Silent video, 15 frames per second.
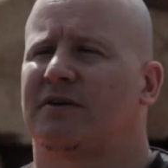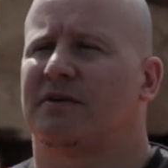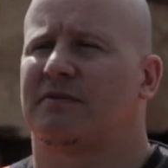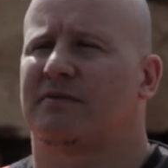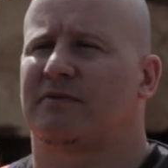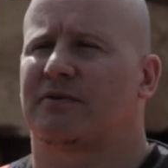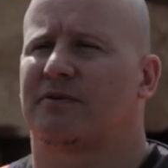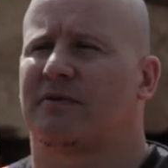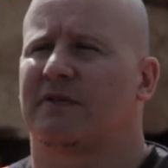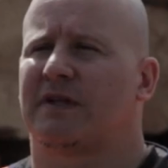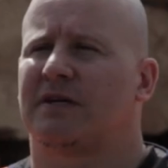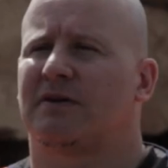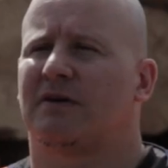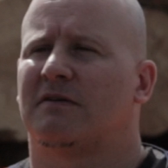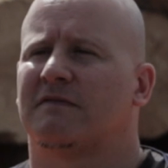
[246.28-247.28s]
could
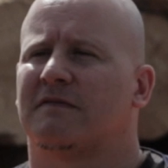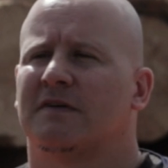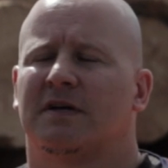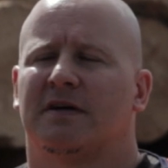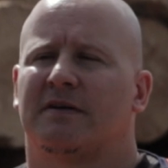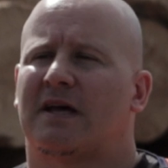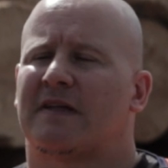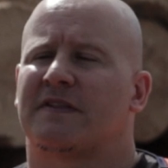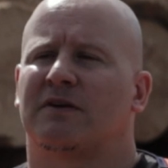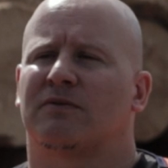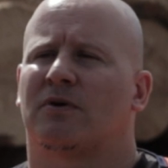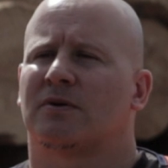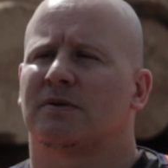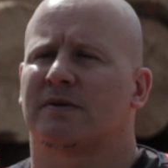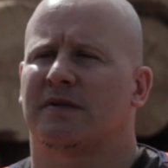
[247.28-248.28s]
think of. Nothing
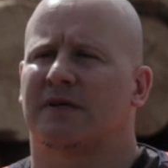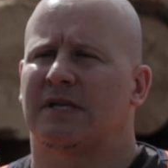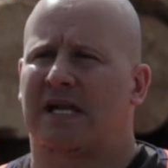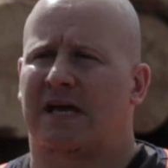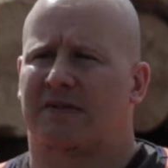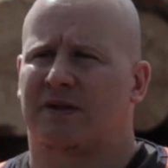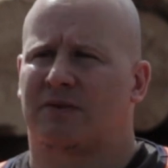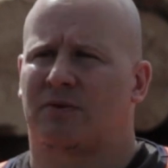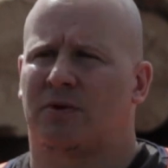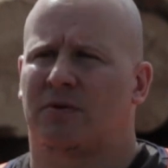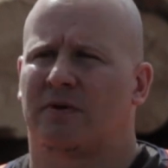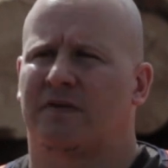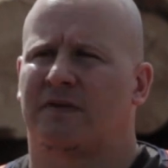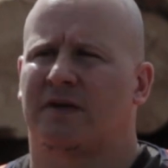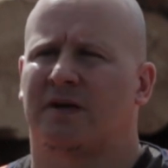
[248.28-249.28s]
wrong with you, nothing wrong
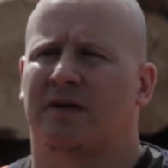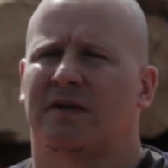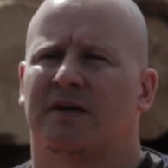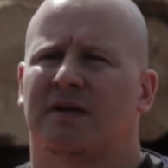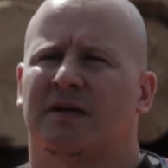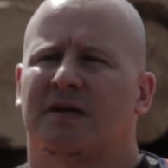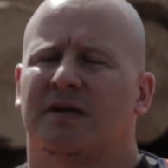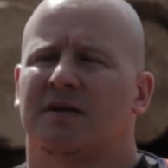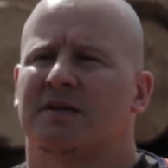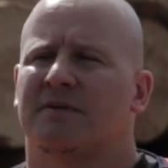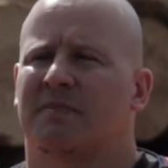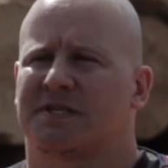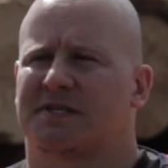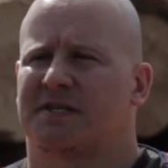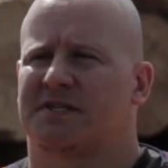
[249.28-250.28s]
with you.
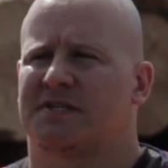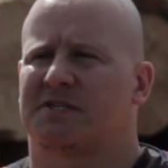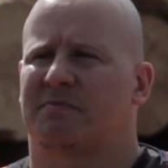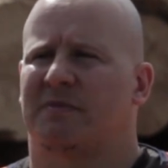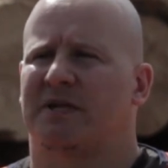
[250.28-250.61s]
Must have just